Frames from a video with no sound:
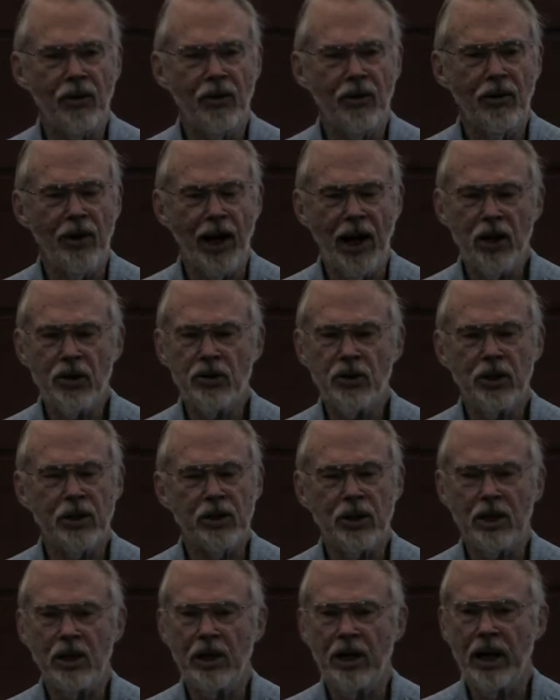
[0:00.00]
Lester
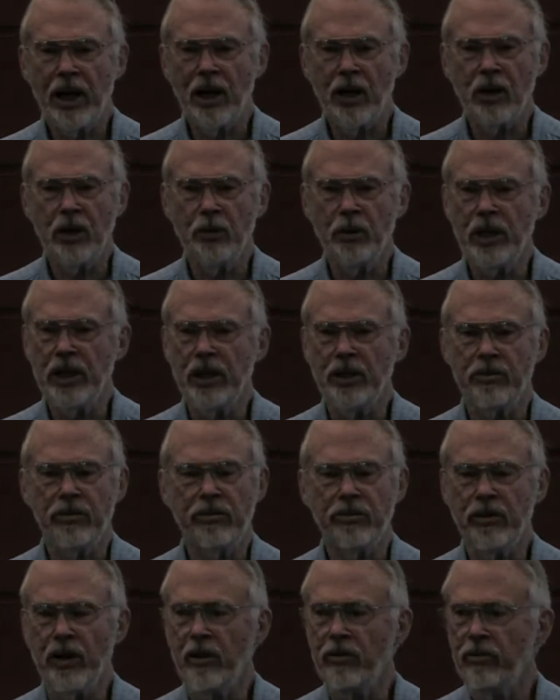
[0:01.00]
turned out to be a
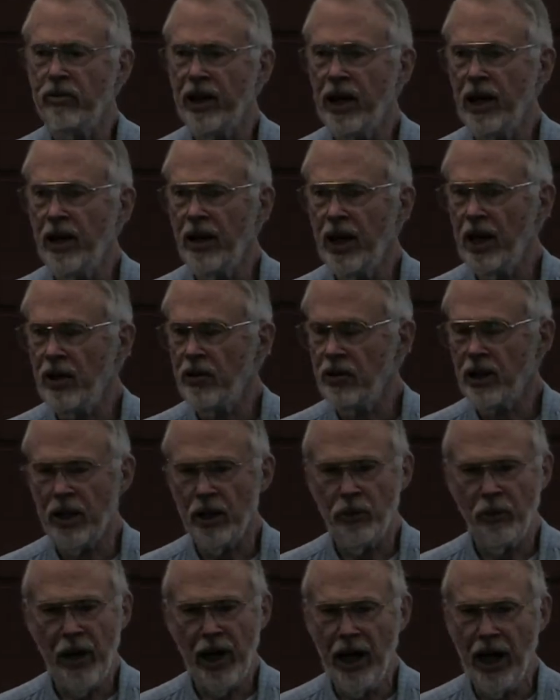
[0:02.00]
fantastic
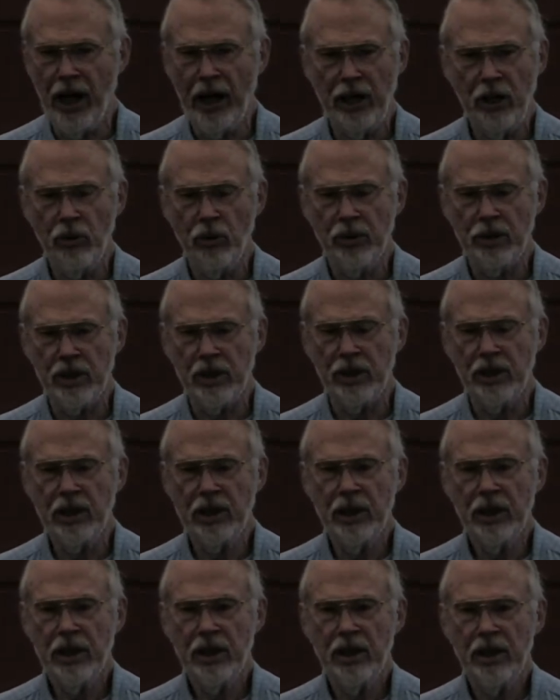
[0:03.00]
man. He
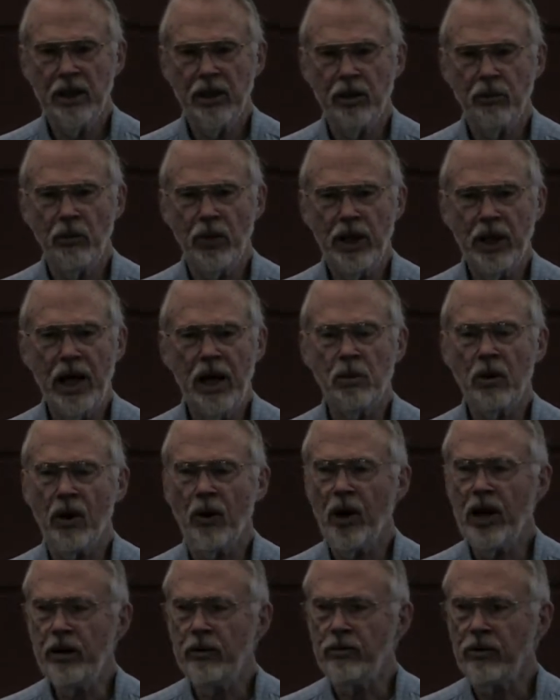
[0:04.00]
became a
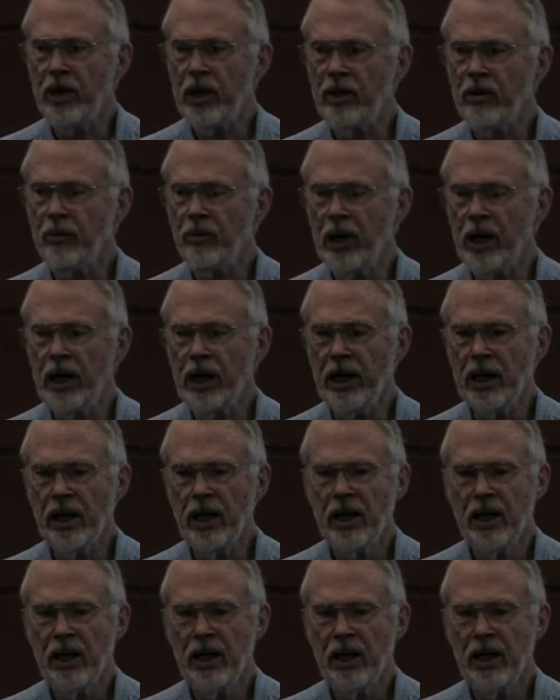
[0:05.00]
great friend of mine.